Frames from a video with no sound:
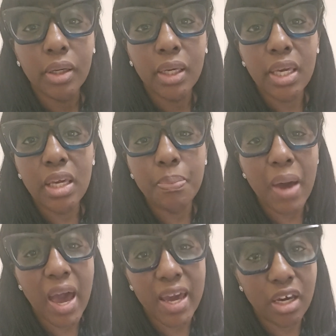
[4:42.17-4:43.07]

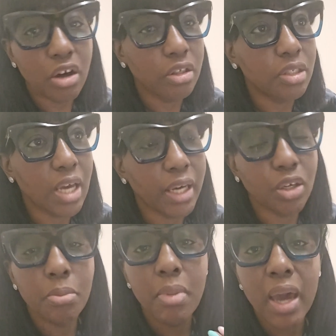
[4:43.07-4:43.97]
Keep eye contact.
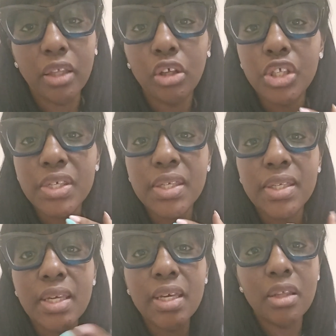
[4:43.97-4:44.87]
You might not
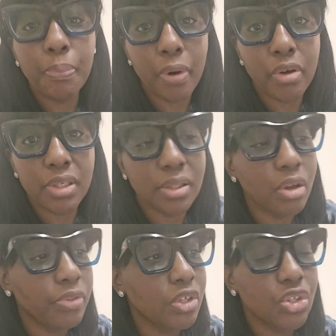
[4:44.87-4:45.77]
see the person
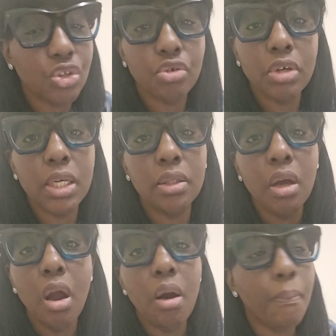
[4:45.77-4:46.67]
on the
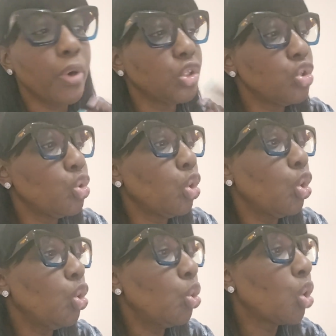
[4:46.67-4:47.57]
screen, but you
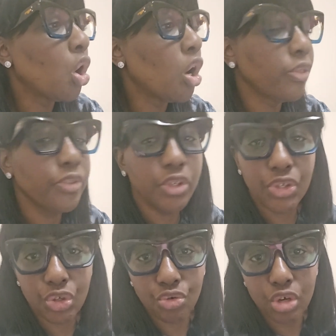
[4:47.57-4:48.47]
look on the
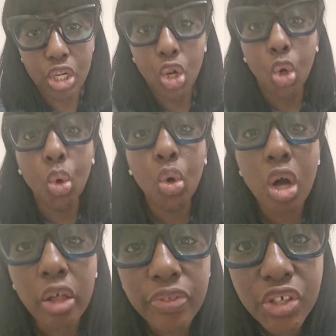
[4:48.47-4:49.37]
screen.
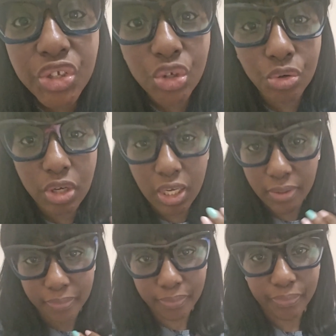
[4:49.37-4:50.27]
Look on the screen.